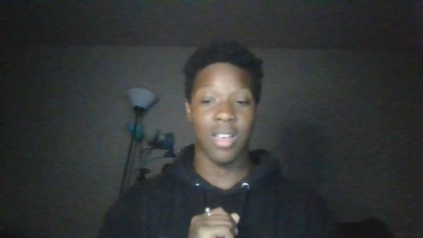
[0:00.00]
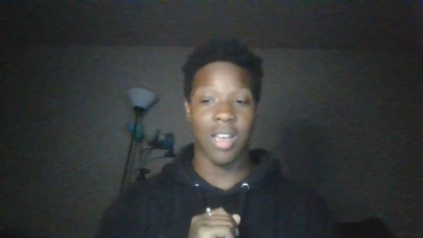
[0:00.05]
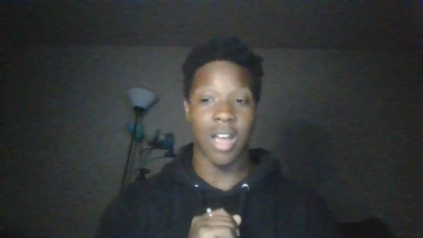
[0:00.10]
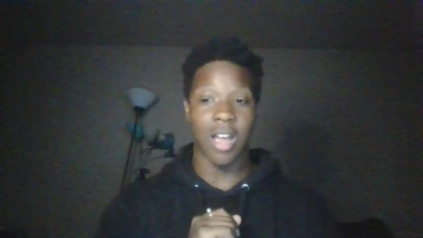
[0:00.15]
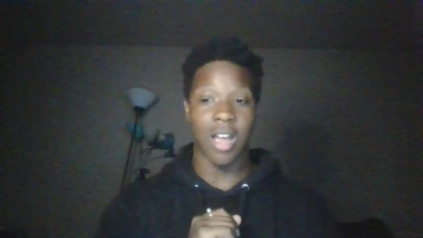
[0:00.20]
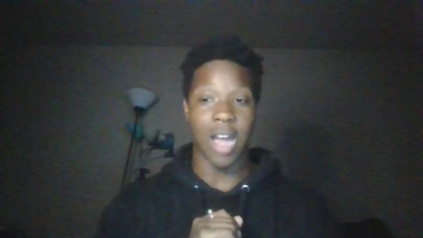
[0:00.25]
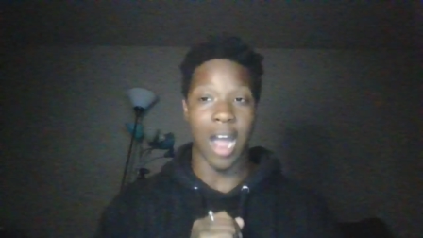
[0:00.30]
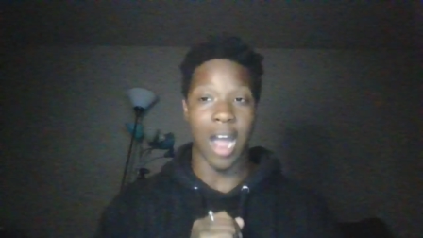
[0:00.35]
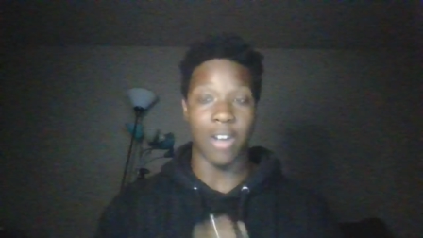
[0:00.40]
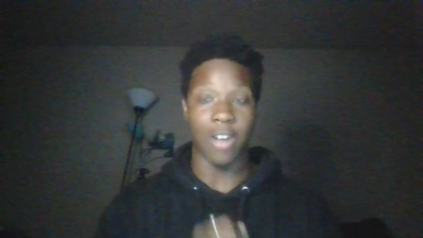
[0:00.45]

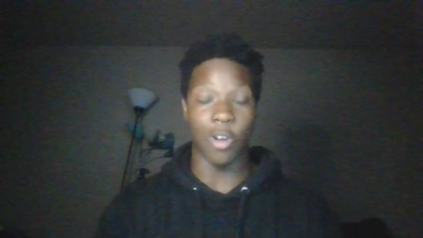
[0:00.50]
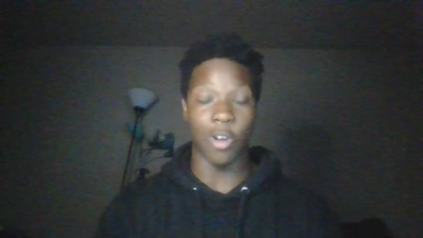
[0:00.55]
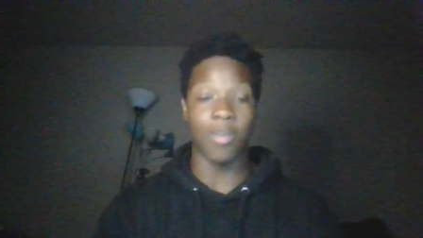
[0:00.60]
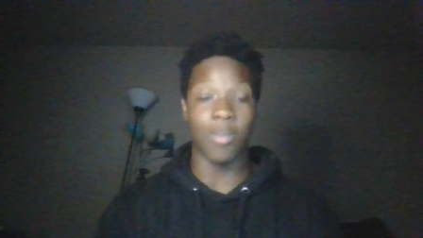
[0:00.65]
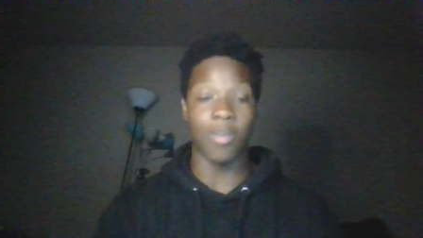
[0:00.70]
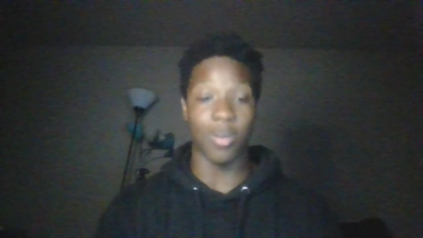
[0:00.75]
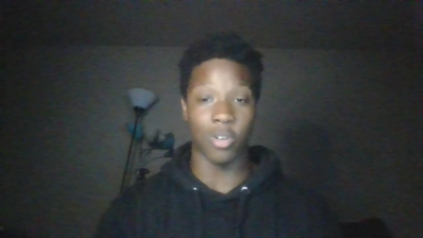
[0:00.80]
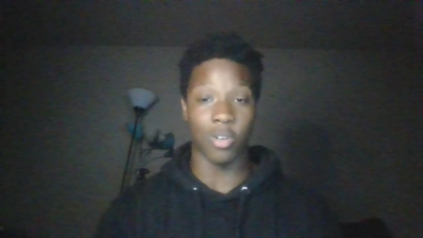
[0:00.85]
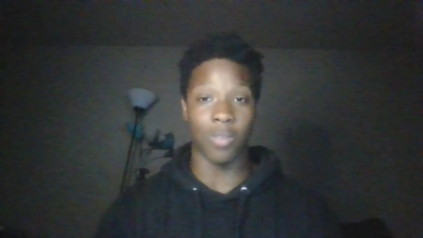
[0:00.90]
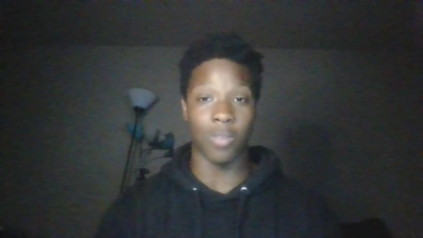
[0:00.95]
I know
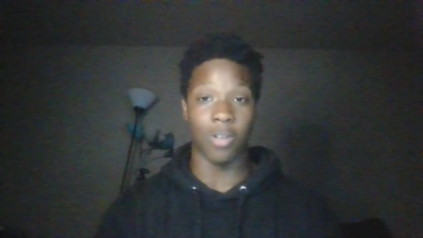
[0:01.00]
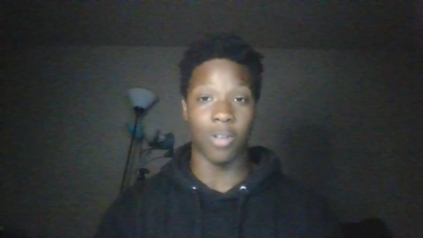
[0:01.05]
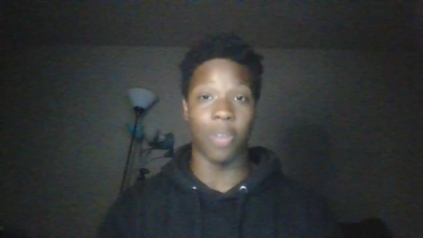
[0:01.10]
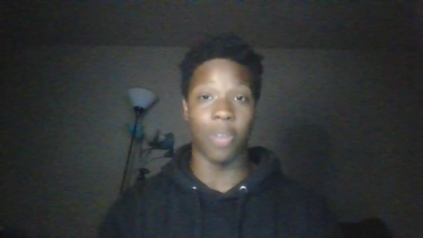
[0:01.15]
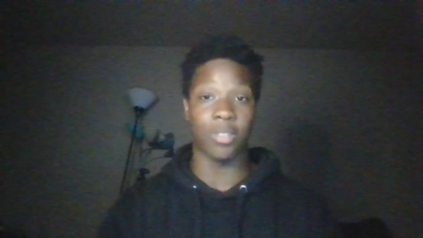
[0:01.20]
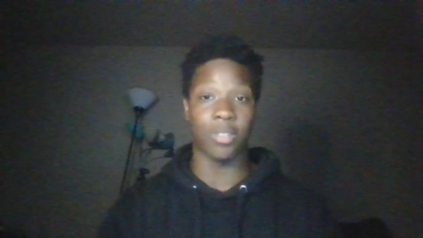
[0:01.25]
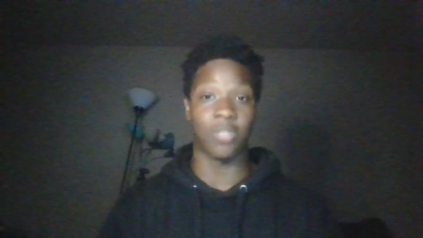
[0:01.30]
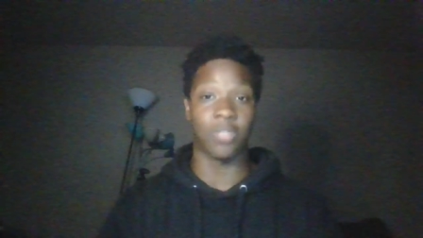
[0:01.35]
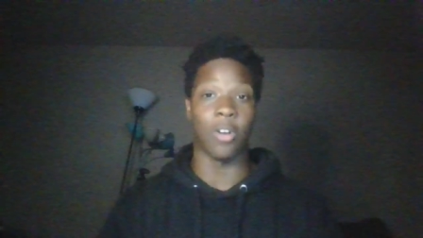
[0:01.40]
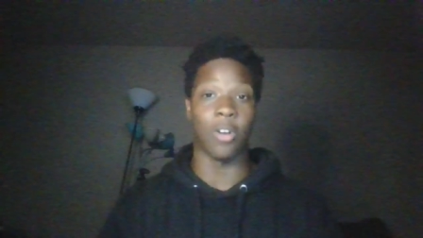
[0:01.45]
people are going to blow up
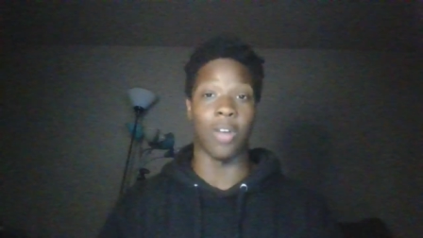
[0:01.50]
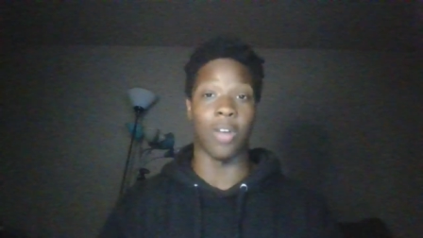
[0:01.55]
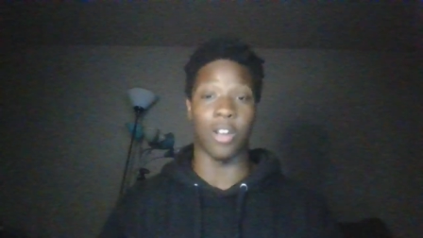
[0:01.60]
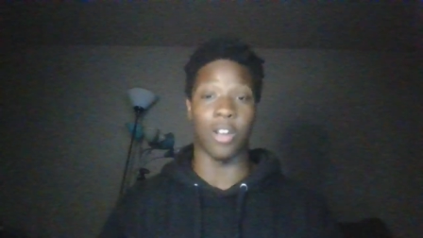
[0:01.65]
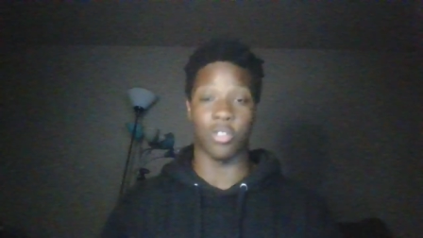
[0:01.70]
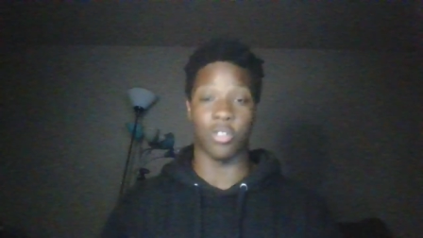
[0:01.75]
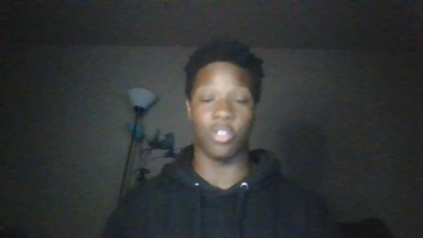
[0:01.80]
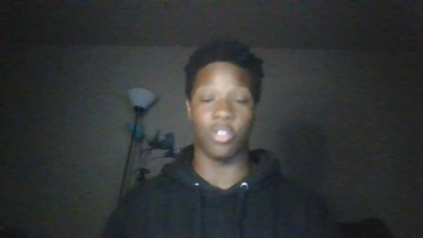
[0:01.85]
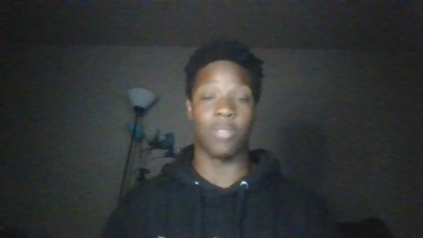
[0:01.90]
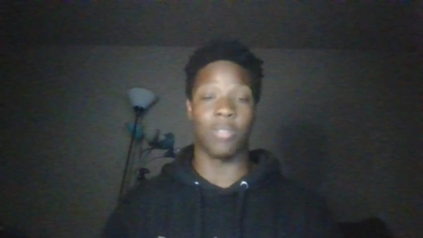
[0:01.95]
his phone. I
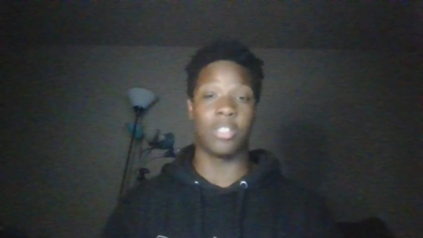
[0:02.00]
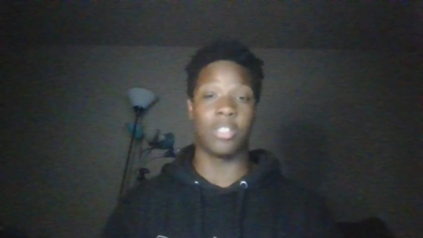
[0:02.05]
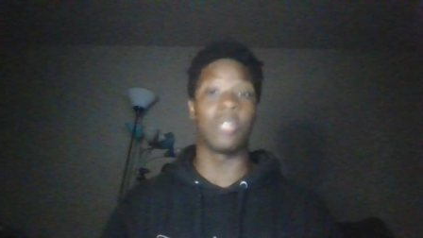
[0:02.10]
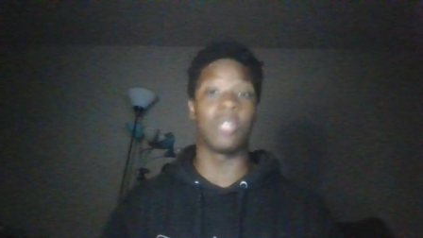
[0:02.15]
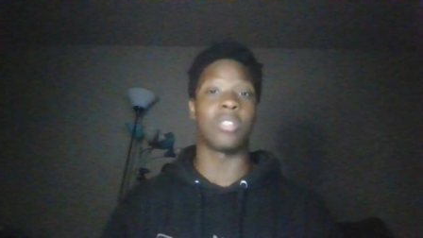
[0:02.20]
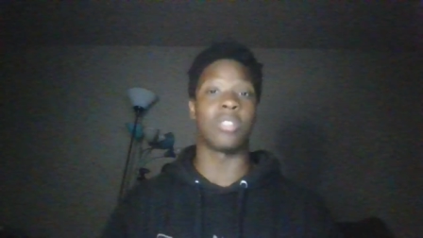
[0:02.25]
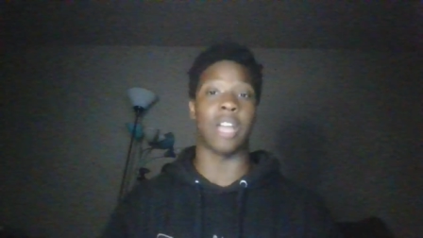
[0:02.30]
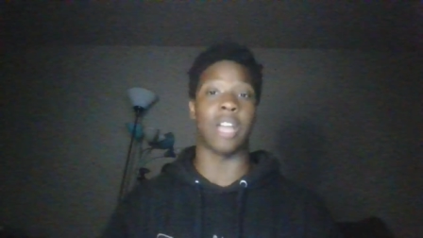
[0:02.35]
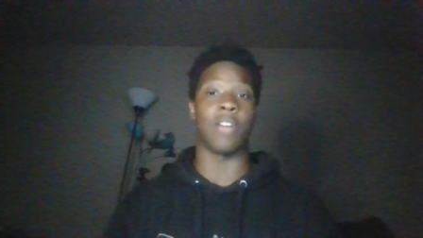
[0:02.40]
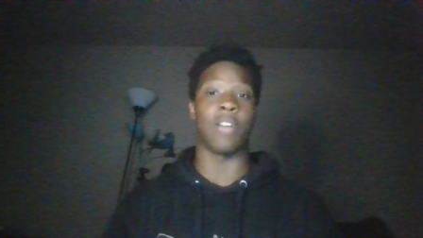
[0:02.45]
know he's going to be
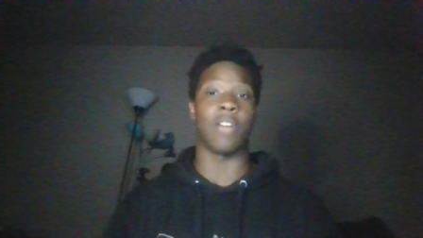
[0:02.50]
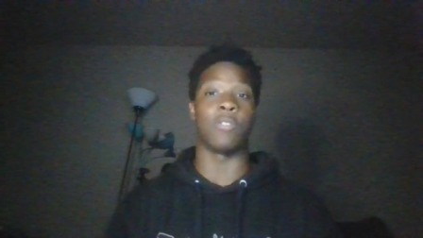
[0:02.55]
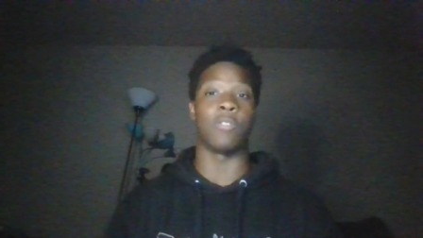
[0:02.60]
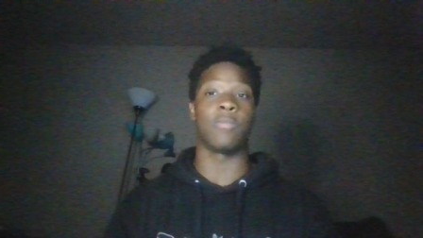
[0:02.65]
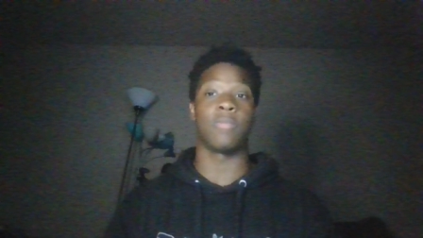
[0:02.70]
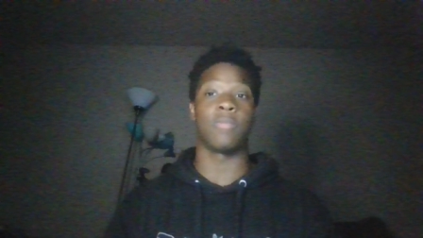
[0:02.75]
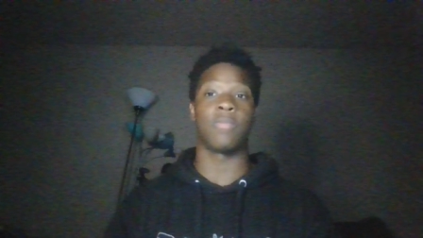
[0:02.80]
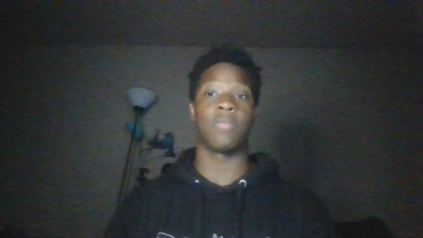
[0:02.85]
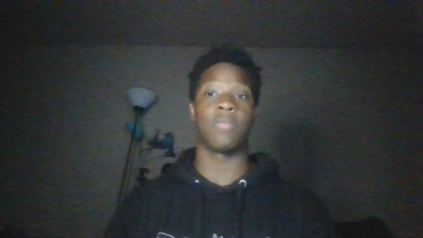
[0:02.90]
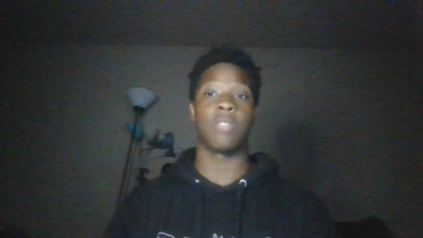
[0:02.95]
suicidal
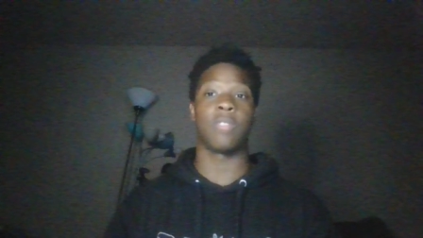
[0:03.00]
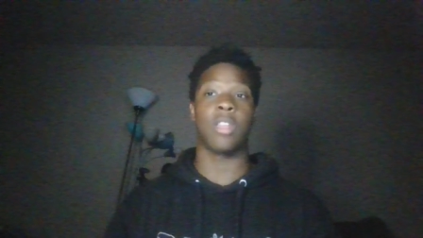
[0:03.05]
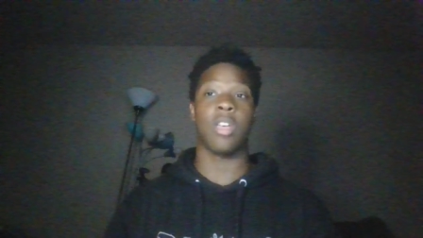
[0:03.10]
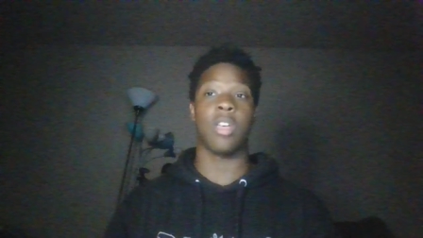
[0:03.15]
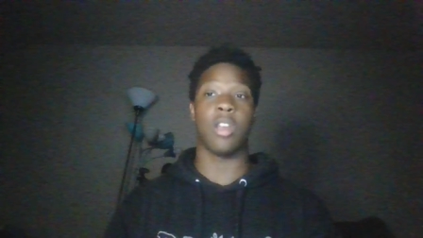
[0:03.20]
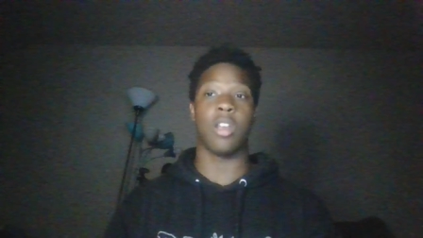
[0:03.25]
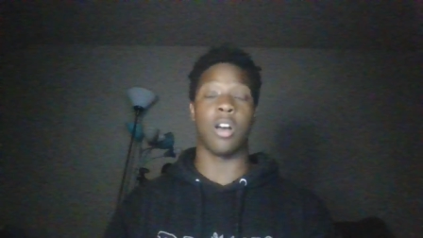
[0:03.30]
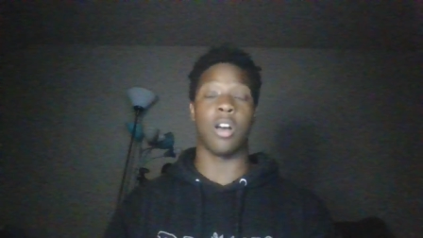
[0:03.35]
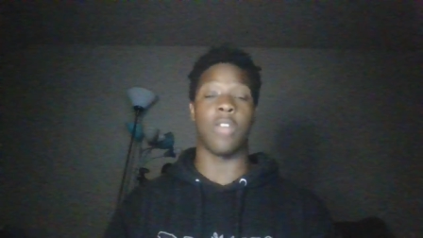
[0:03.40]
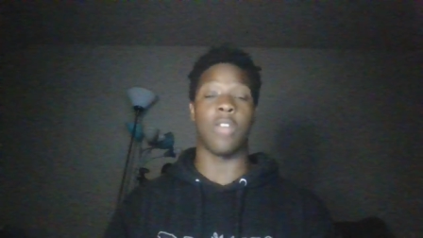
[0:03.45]

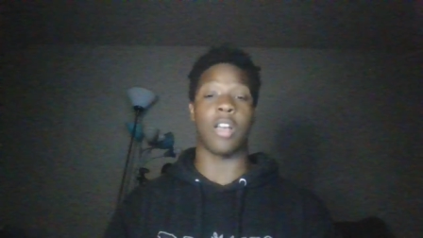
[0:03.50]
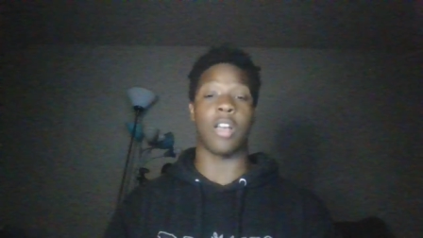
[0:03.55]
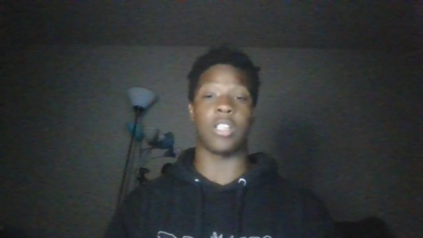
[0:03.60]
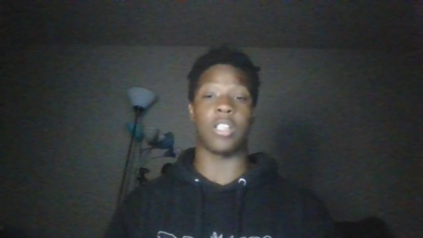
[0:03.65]
and all that.